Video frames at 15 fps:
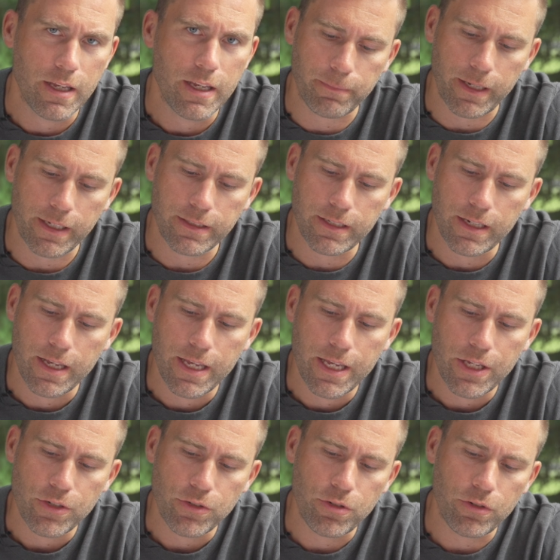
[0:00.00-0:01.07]
But
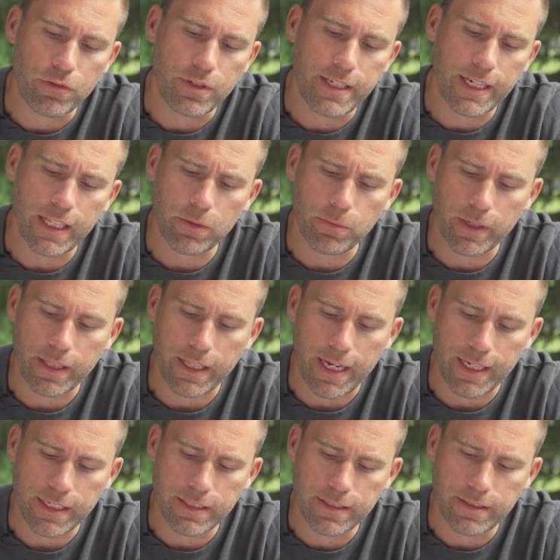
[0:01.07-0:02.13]
to deal with
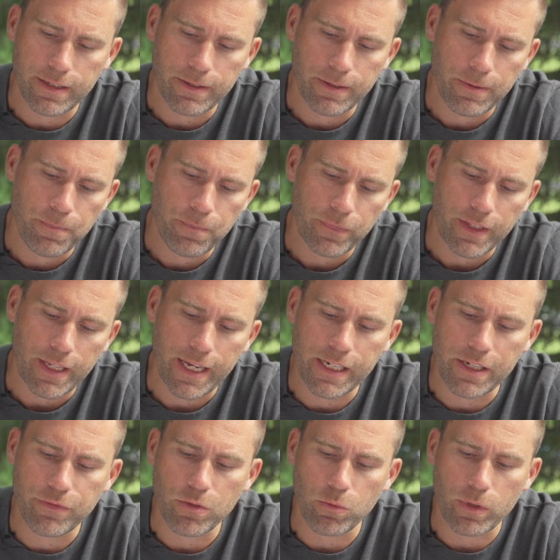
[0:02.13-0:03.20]
that, And
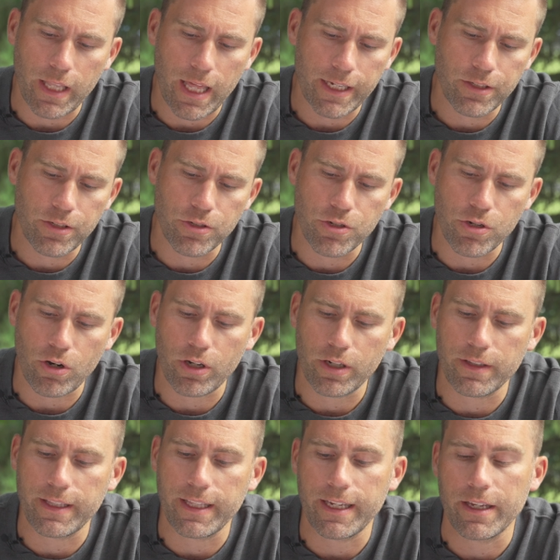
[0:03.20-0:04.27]
if you would like to
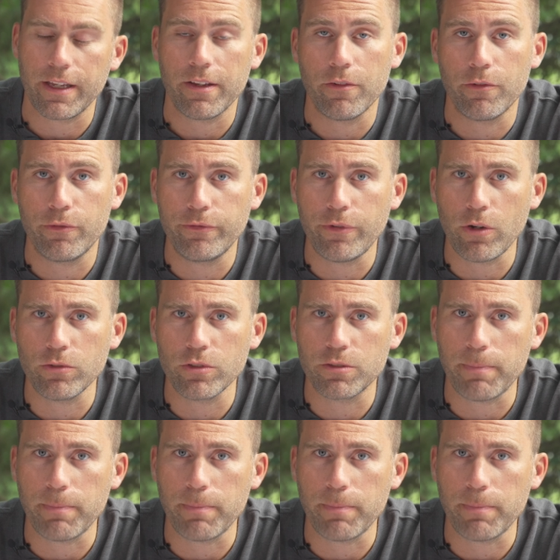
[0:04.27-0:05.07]
charge the phone's